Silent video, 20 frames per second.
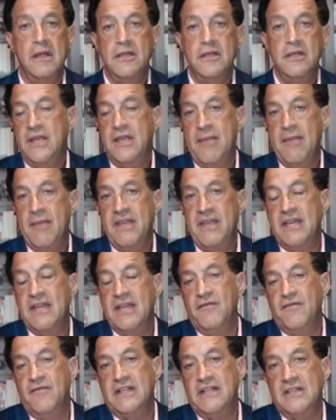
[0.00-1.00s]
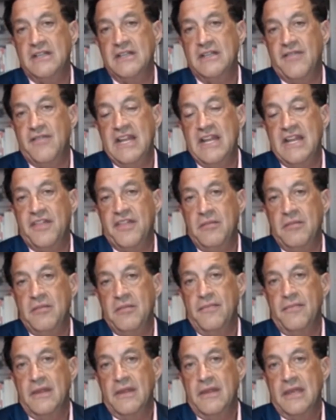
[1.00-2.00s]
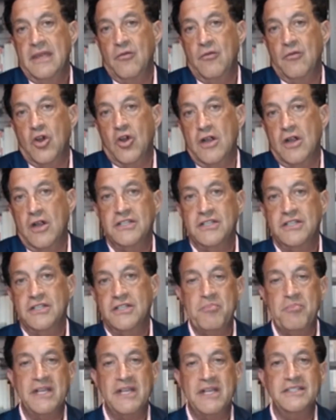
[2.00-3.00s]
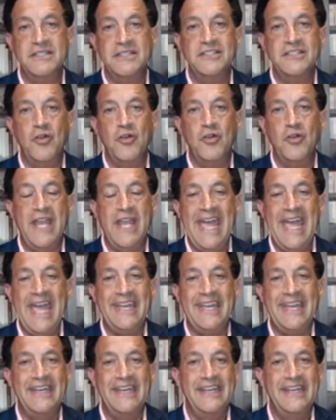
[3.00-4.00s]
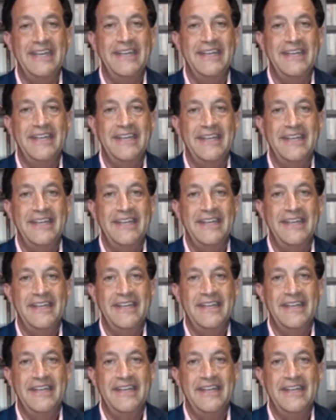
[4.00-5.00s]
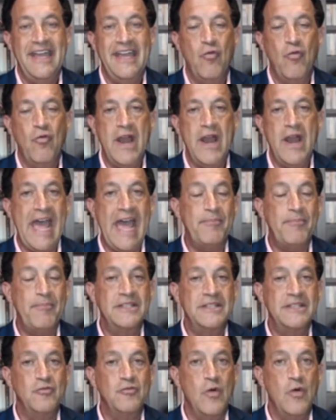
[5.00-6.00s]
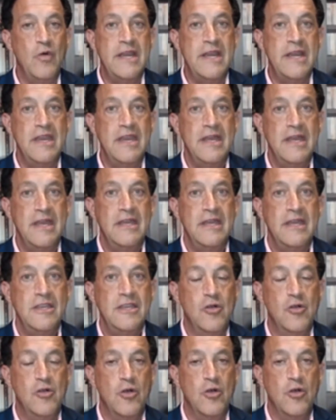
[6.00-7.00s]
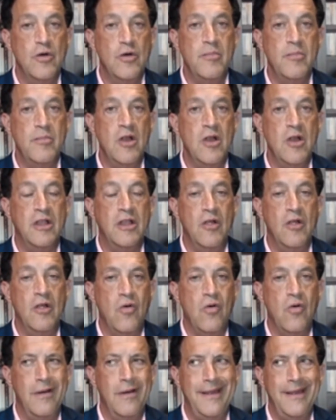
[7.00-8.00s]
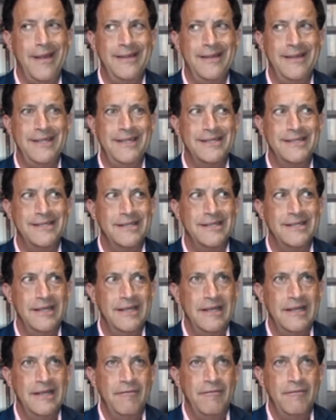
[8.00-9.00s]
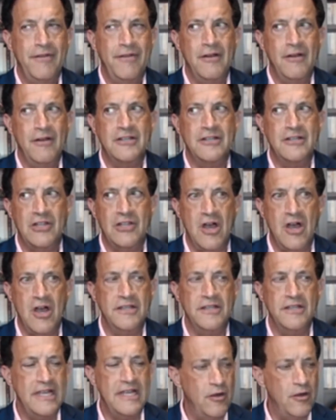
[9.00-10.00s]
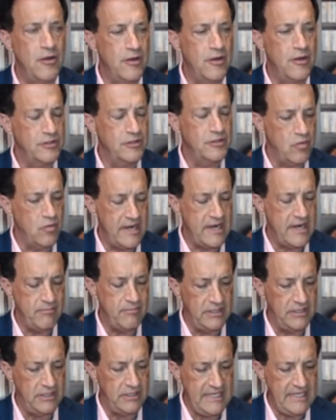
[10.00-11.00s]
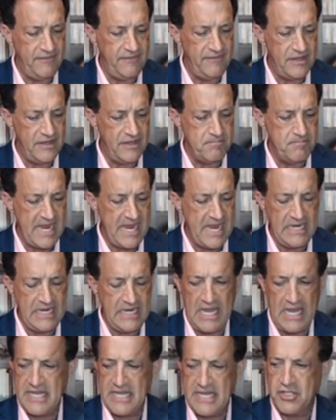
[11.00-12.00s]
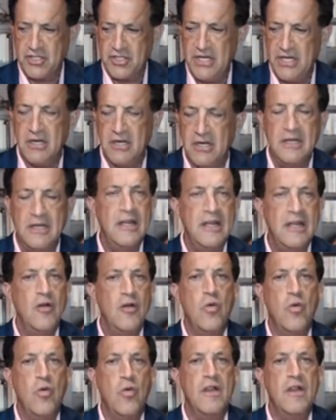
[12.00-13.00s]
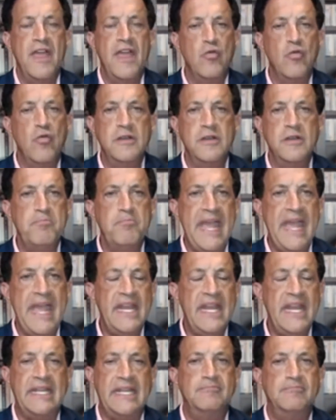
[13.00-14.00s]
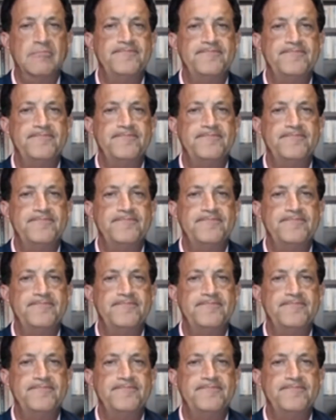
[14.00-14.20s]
you can't be convicted of anything in regards to that because it's okay. And what happens when you go to an American court and these various laws, I know there was one, I believe, in Maine last year where they wouldn't ban it.